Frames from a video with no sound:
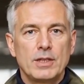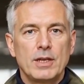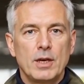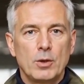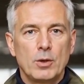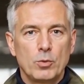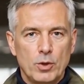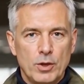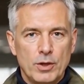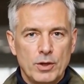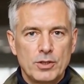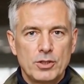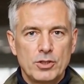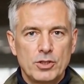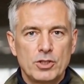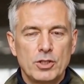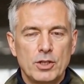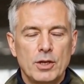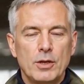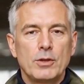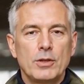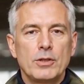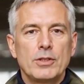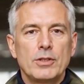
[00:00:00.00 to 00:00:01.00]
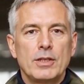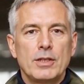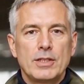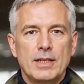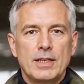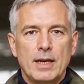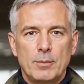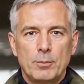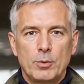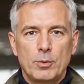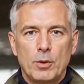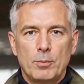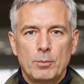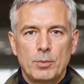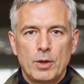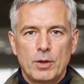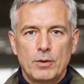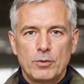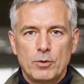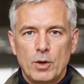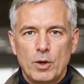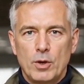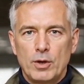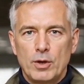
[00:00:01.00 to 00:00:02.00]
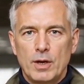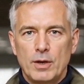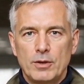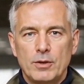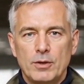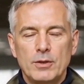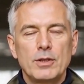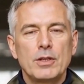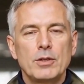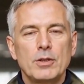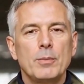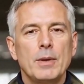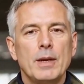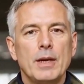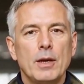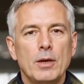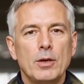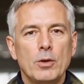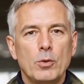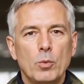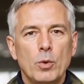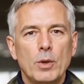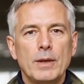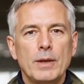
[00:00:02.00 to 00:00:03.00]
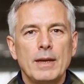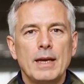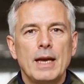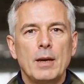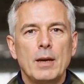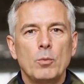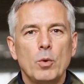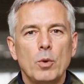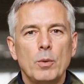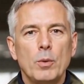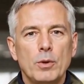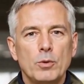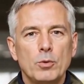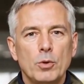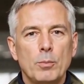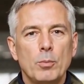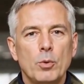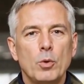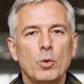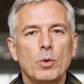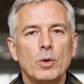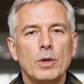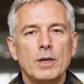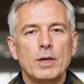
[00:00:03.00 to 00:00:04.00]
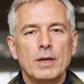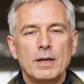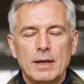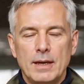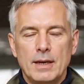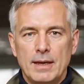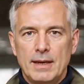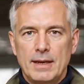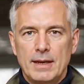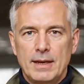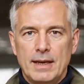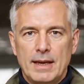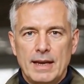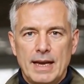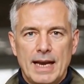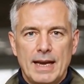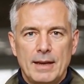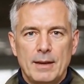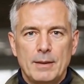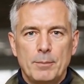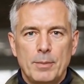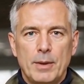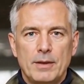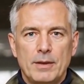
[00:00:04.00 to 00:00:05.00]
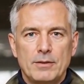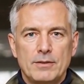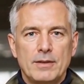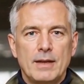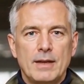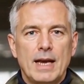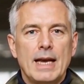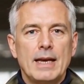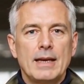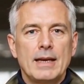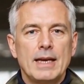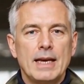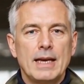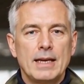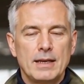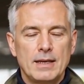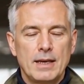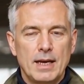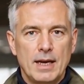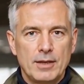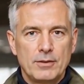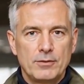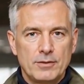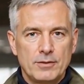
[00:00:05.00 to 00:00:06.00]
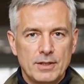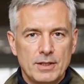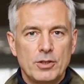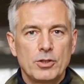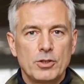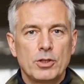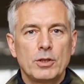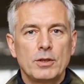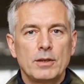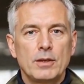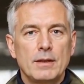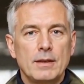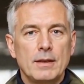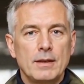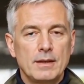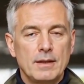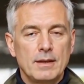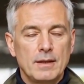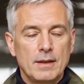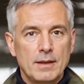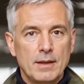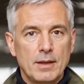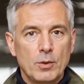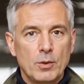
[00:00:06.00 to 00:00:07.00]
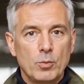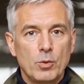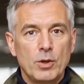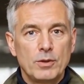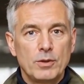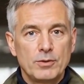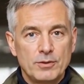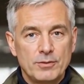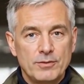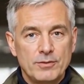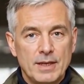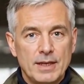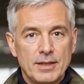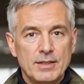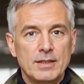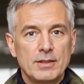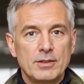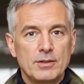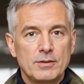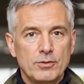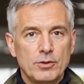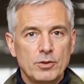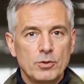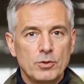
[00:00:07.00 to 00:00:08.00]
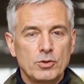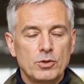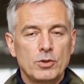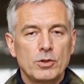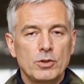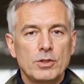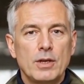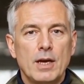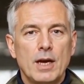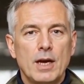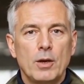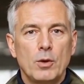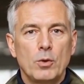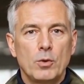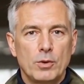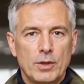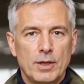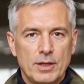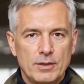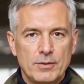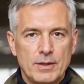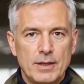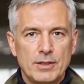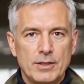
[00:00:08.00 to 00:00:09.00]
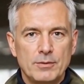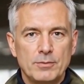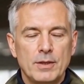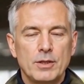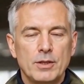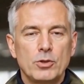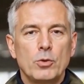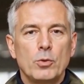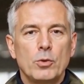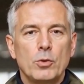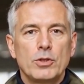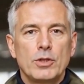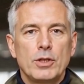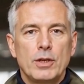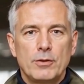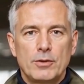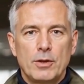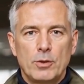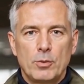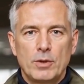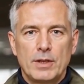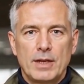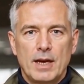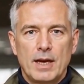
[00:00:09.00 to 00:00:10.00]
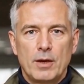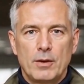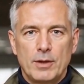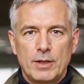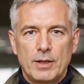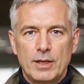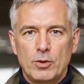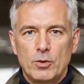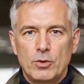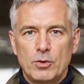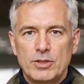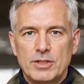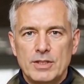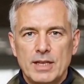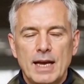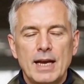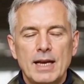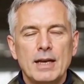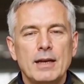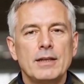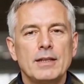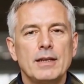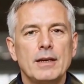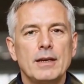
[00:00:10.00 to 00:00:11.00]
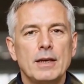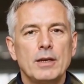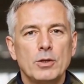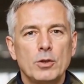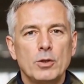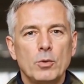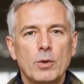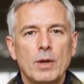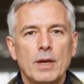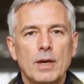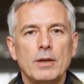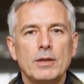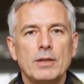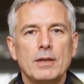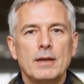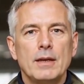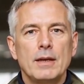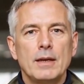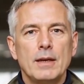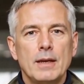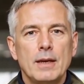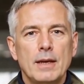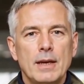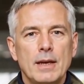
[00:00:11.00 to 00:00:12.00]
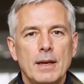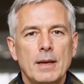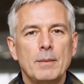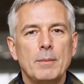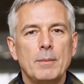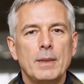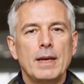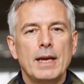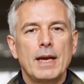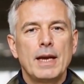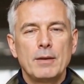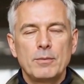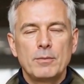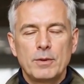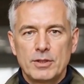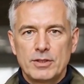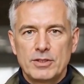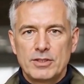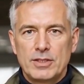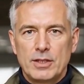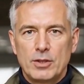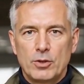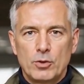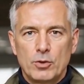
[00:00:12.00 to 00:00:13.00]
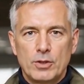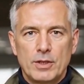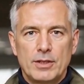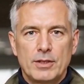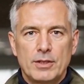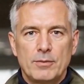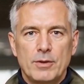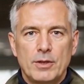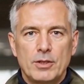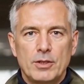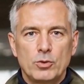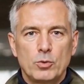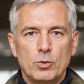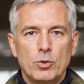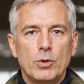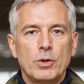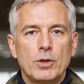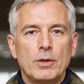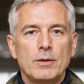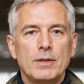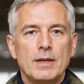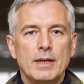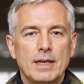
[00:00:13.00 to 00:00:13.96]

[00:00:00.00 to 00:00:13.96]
I wanted to share this example above all others is because what that woman reported, had it been fact and not fiction, it would have affected the futures not only of individuals living without legal status in the U.S., but every single individual living